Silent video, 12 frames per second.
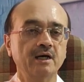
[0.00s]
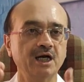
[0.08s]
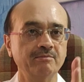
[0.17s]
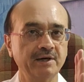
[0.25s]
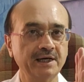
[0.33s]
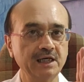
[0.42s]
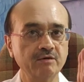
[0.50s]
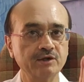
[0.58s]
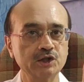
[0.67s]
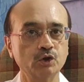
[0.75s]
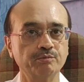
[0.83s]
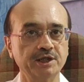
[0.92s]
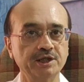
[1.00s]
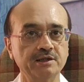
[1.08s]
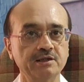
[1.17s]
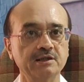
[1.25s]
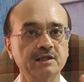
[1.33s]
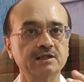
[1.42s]
And my request to
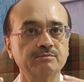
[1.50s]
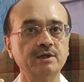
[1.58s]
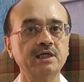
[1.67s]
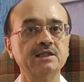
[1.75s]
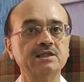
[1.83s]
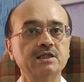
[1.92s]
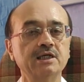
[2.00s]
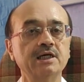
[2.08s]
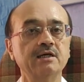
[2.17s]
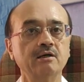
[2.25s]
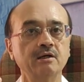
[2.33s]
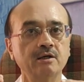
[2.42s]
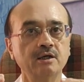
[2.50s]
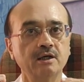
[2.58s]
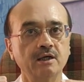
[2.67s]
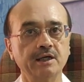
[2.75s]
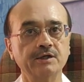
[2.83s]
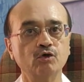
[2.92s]
patients is, please take
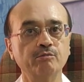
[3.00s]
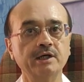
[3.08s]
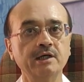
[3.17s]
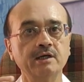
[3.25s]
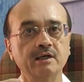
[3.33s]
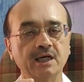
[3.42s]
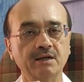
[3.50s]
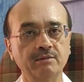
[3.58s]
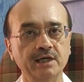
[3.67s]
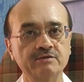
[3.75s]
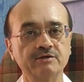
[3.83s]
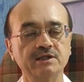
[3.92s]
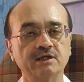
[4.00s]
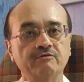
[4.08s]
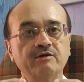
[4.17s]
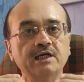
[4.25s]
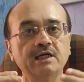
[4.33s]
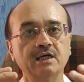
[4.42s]
curcumin tablets, which are
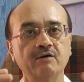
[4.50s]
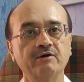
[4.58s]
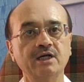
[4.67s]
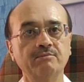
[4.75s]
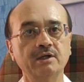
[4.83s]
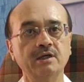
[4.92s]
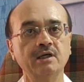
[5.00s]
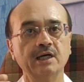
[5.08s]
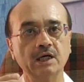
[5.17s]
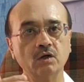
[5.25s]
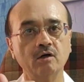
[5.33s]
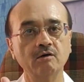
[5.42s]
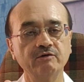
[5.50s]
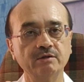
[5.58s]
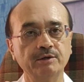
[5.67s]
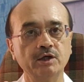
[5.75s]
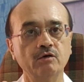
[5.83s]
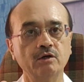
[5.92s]
freely available, along
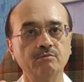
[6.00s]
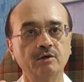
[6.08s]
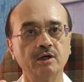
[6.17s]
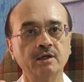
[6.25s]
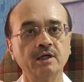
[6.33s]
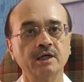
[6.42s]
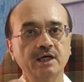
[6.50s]
with pidotimod,